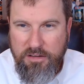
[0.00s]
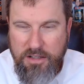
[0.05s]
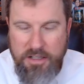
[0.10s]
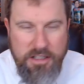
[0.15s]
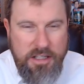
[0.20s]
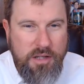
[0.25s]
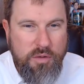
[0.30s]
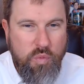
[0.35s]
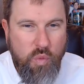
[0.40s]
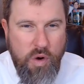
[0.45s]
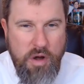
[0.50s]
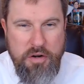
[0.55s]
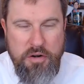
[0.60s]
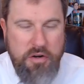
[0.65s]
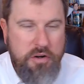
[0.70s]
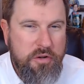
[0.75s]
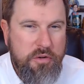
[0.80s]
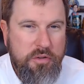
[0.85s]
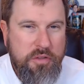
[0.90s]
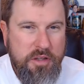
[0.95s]
Lincoln
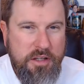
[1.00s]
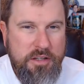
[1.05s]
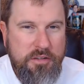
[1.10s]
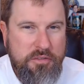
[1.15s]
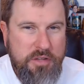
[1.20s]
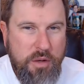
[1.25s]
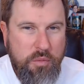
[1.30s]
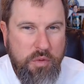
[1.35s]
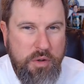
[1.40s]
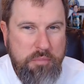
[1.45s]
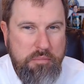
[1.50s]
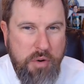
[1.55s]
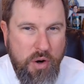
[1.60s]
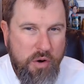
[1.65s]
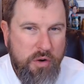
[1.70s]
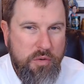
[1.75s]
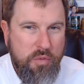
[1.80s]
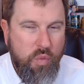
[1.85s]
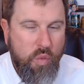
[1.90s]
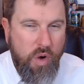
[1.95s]
wanted to do things that would
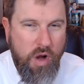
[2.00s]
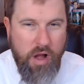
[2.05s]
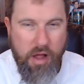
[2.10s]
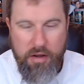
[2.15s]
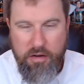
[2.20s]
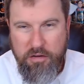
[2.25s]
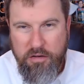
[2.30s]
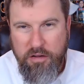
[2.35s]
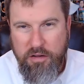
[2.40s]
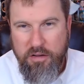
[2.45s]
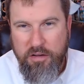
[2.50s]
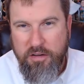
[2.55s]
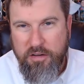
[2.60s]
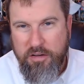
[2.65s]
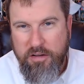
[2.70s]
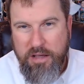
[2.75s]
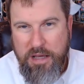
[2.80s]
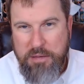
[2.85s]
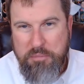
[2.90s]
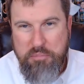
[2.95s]
burden one
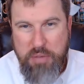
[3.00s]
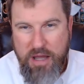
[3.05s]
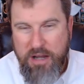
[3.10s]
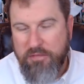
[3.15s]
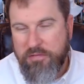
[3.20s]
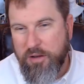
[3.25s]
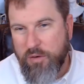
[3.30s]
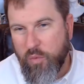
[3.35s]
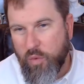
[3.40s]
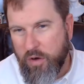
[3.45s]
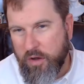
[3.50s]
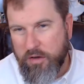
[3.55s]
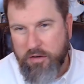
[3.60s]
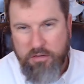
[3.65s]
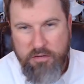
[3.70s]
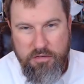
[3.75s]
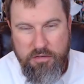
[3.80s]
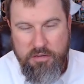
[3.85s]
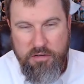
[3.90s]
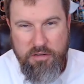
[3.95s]
and benefit
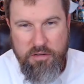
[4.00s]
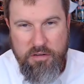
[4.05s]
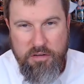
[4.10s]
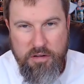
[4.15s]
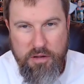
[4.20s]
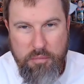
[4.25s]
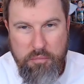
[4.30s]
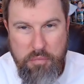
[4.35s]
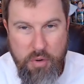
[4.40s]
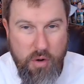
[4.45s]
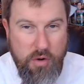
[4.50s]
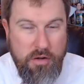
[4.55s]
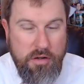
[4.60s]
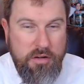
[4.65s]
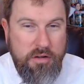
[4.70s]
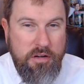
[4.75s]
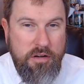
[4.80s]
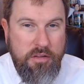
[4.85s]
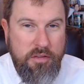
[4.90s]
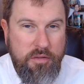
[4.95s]
one,
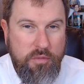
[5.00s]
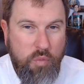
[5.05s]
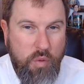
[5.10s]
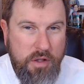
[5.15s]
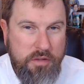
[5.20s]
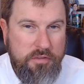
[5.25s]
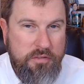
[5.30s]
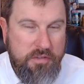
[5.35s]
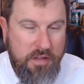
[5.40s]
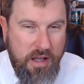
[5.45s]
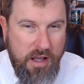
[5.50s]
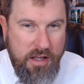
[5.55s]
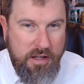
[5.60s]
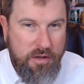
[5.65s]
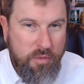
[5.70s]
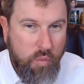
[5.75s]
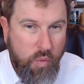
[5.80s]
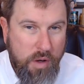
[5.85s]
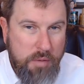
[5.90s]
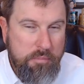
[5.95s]
burden one
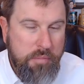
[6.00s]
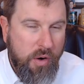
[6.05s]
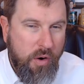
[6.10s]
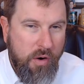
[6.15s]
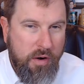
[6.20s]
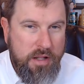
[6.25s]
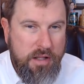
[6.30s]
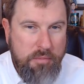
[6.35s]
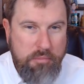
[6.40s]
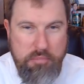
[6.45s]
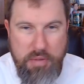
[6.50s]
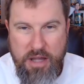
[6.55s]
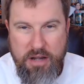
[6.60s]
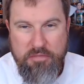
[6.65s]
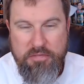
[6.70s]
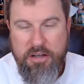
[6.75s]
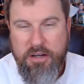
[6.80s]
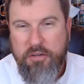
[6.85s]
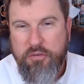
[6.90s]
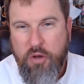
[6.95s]
side and one party and
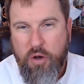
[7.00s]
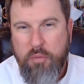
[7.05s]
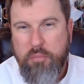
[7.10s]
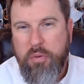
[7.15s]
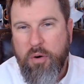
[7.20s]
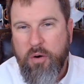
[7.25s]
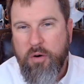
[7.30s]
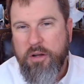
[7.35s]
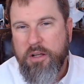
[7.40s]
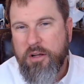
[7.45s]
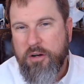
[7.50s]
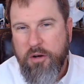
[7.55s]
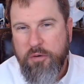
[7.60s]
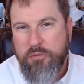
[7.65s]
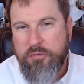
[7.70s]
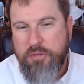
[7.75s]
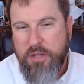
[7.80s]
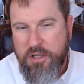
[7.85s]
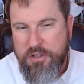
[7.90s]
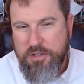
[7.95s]
benefit his own party and
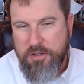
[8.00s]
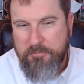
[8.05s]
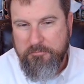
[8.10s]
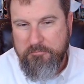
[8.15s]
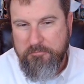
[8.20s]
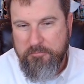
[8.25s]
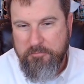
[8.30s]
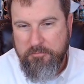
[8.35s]
own section.